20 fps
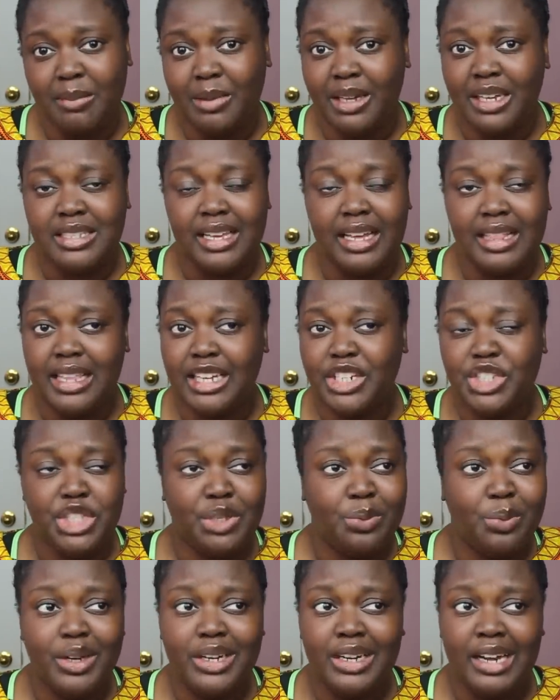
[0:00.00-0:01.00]
because I think she
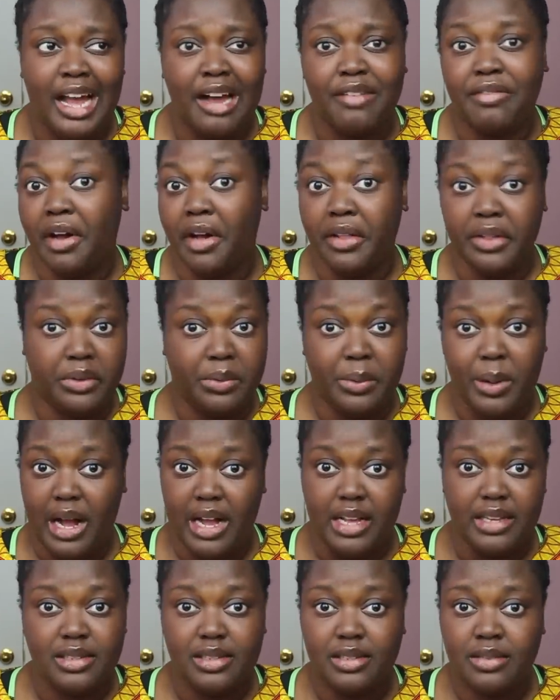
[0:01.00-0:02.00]
wouldn't have
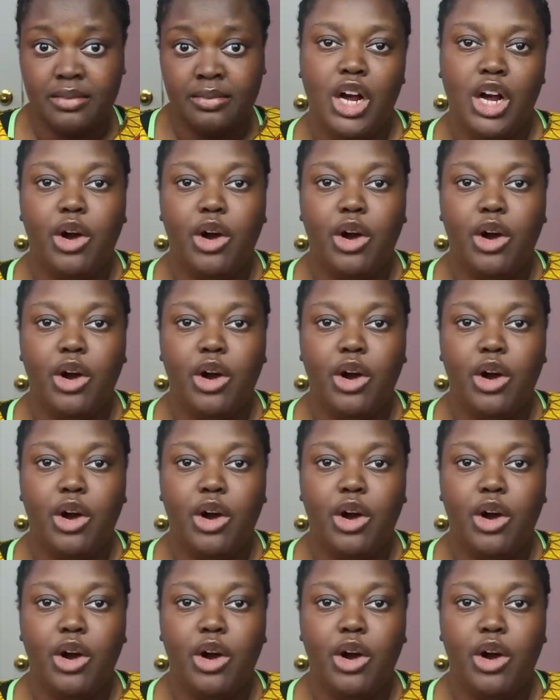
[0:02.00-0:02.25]
otherwise.